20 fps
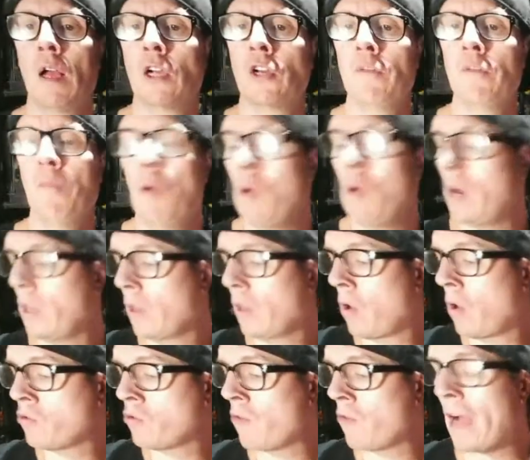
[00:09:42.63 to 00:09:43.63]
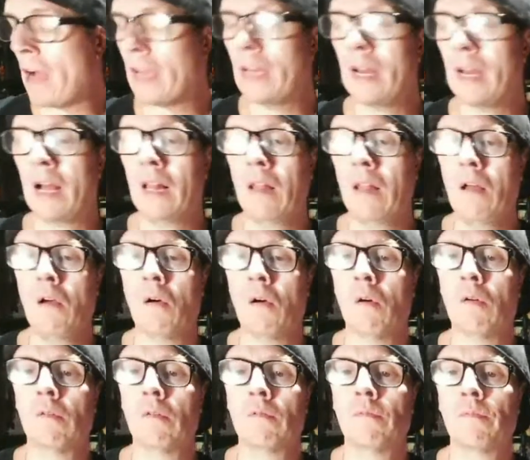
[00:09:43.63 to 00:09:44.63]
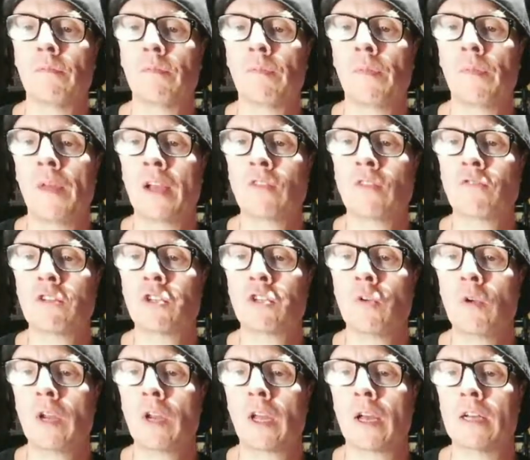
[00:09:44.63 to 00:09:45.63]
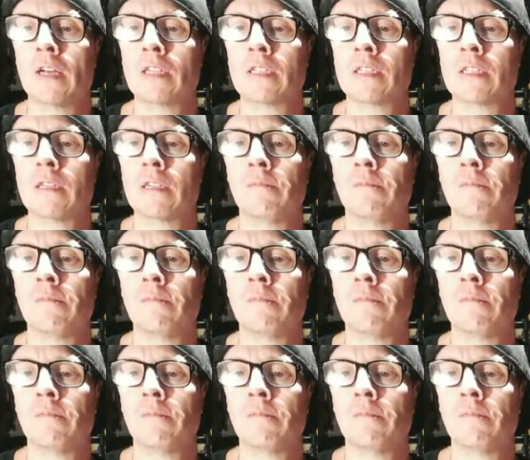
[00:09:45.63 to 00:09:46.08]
Good morning, Lone Dragon. Hello. Thanks for joining us.